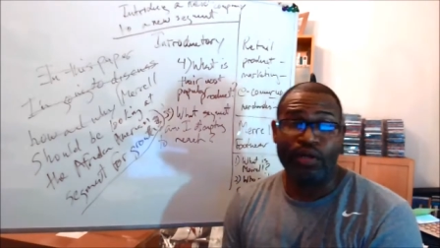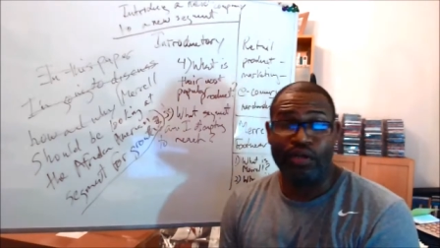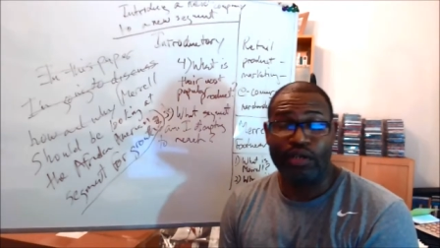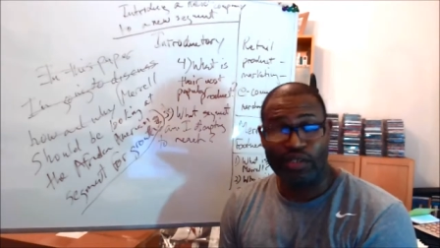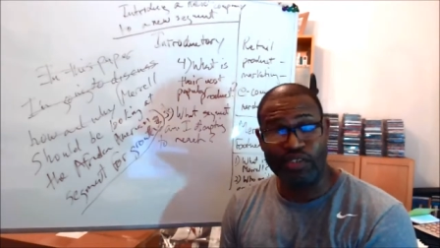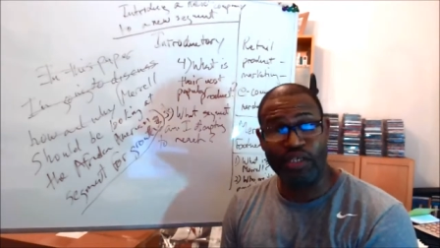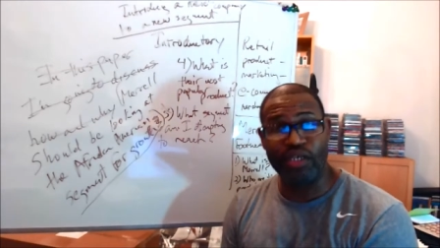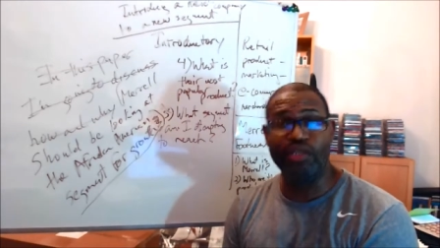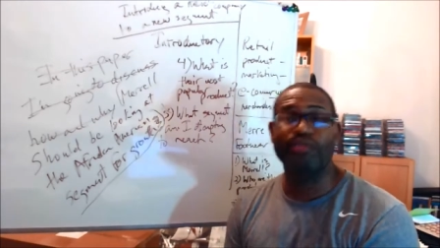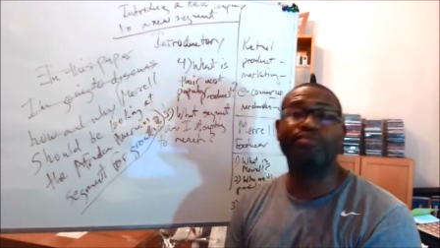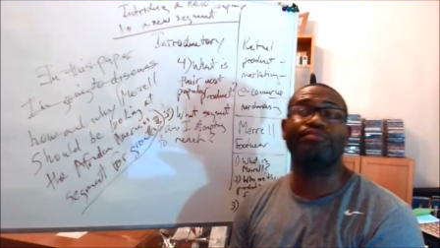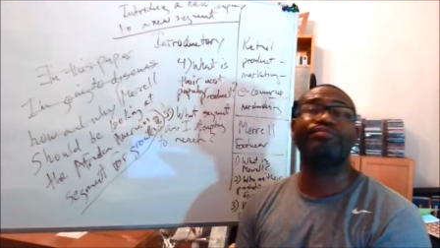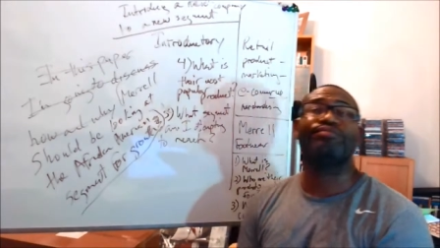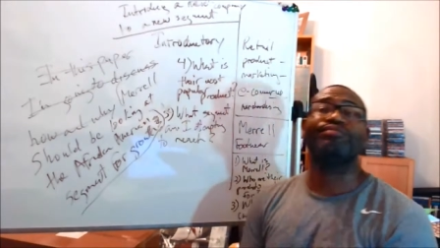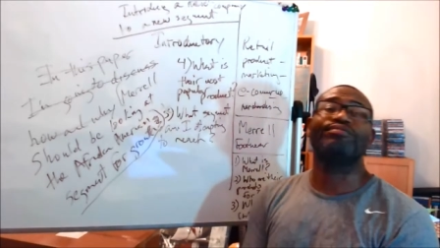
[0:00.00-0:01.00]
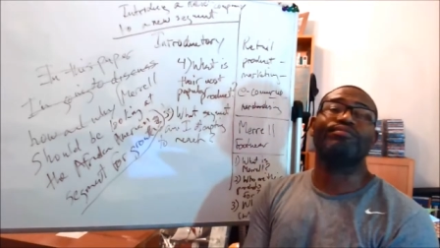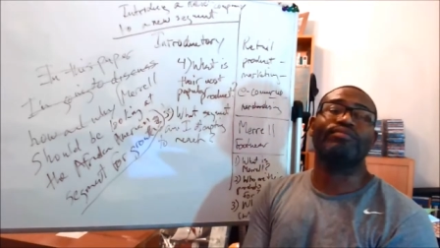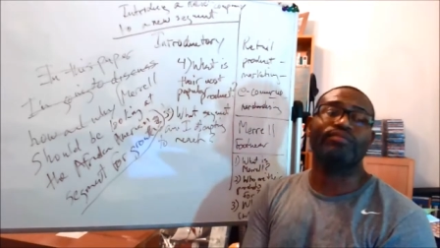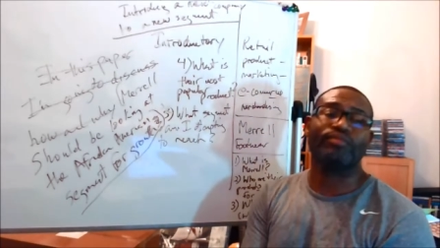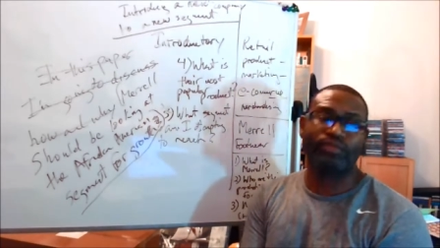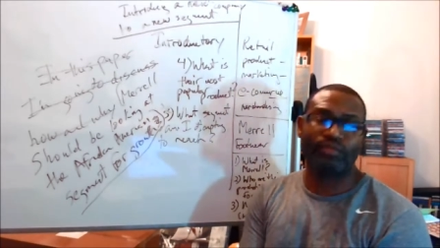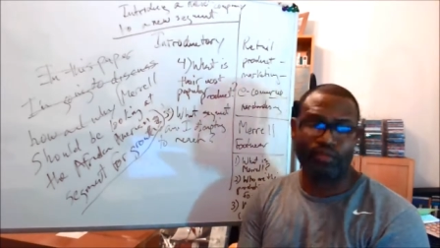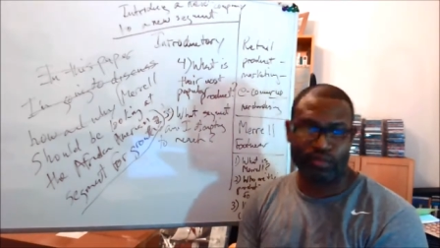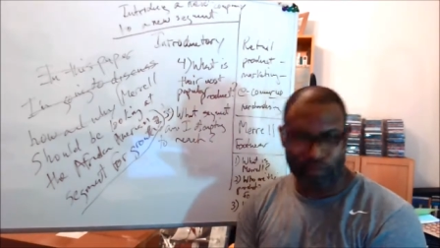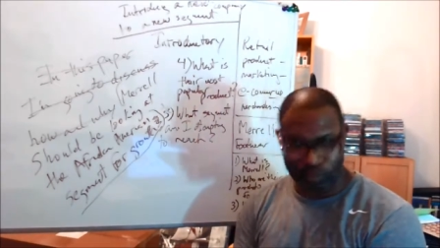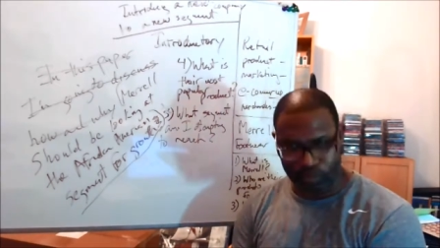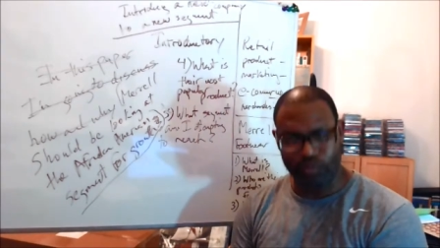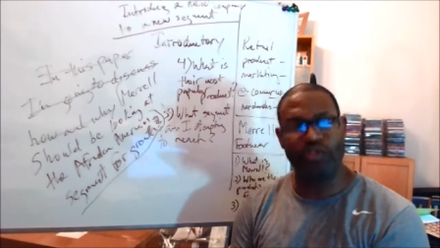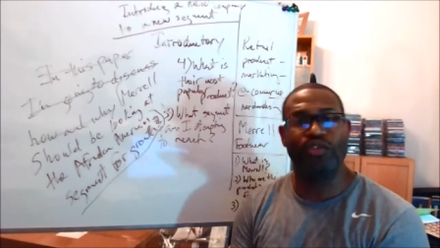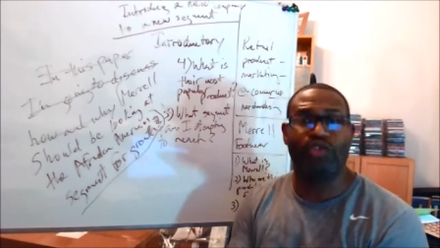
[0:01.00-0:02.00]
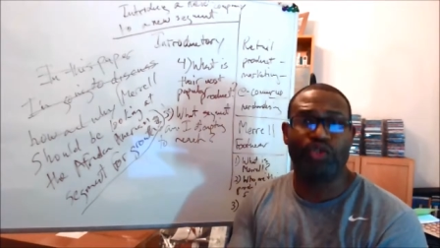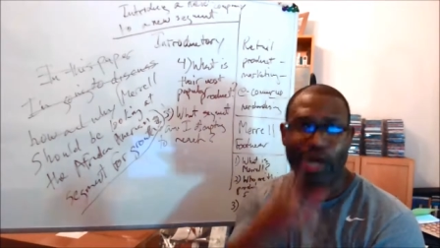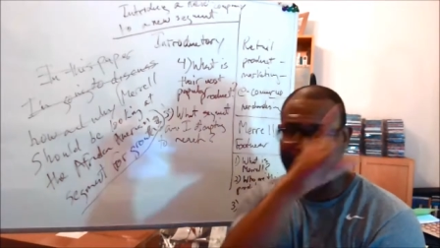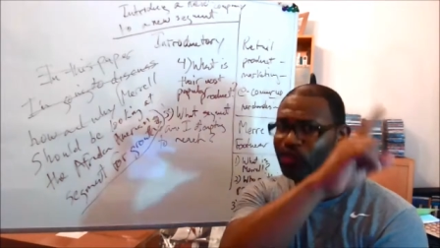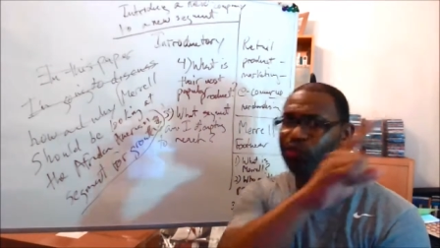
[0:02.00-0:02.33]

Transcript: That's it. I'm going to try and do